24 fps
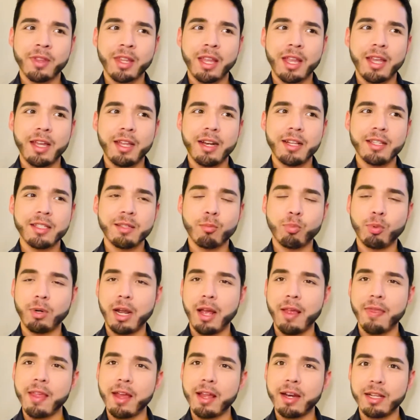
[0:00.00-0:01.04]
it is a
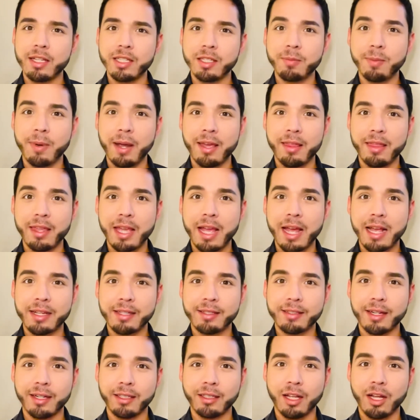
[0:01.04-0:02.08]
brand that is by the
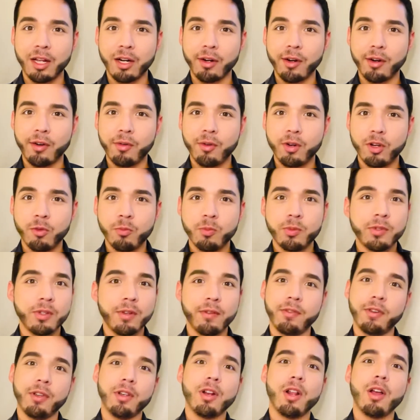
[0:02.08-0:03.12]
Estee Lauder groups.
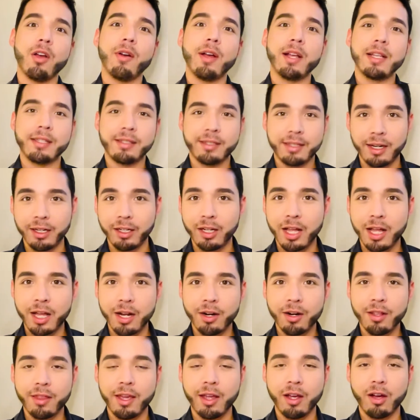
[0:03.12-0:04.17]
If you know Estee
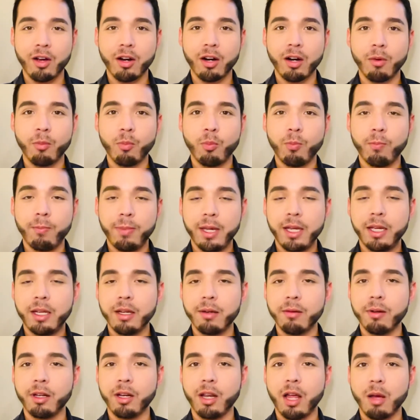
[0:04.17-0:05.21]
Lauder, they are a big
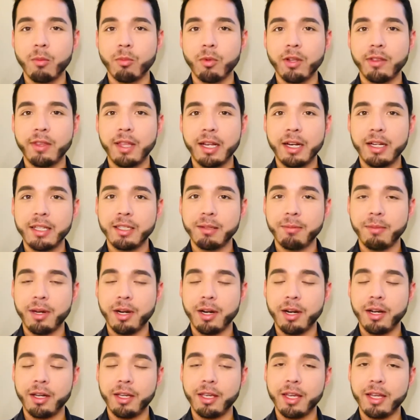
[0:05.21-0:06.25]
conglomerate that is
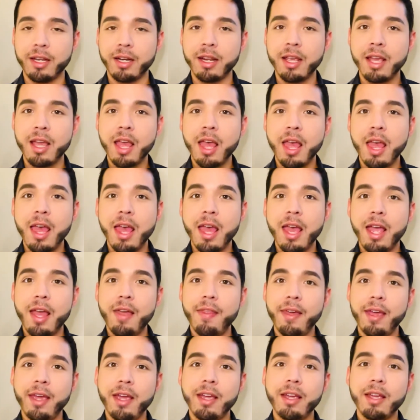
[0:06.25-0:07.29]
American. And
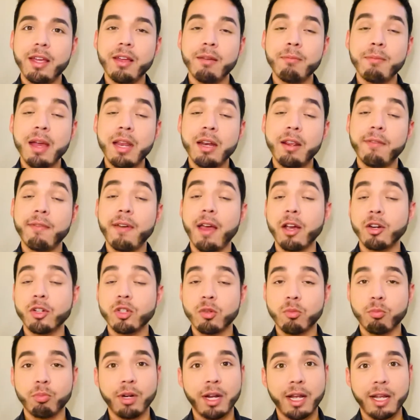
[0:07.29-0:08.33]
they manufacture
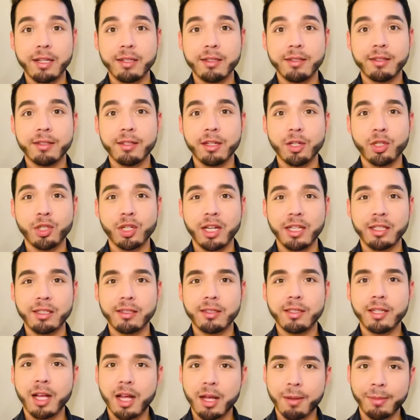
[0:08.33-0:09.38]
brands such as
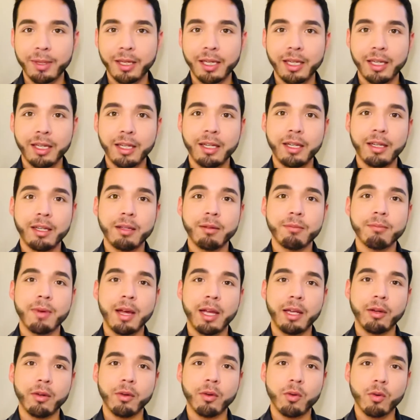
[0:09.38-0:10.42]
Tommy,
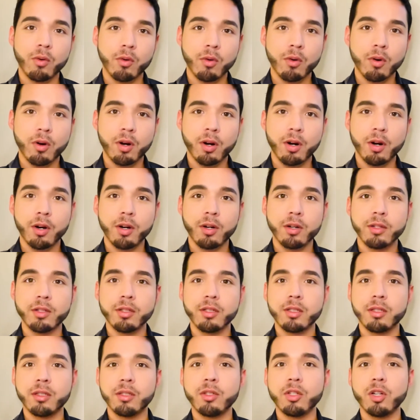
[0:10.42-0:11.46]
Michael
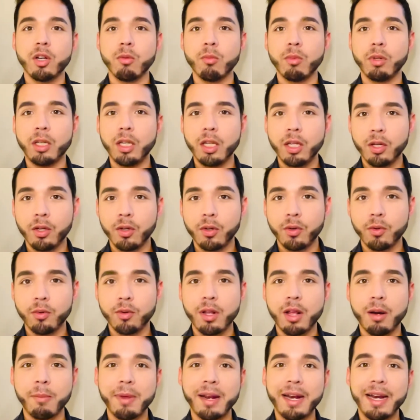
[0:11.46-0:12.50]
Kors, Joe Malone,
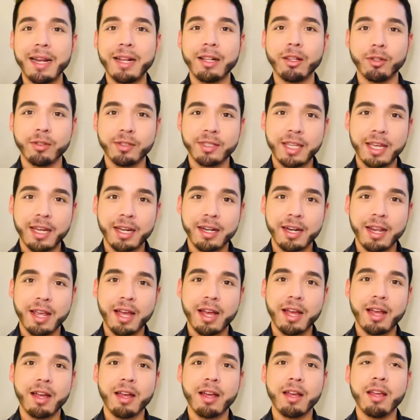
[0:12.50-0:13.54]
Ermenegildo
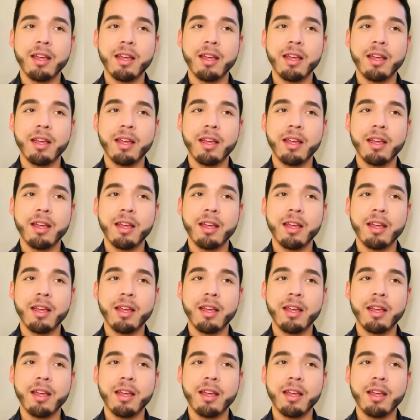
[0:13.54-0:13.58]
Zegna,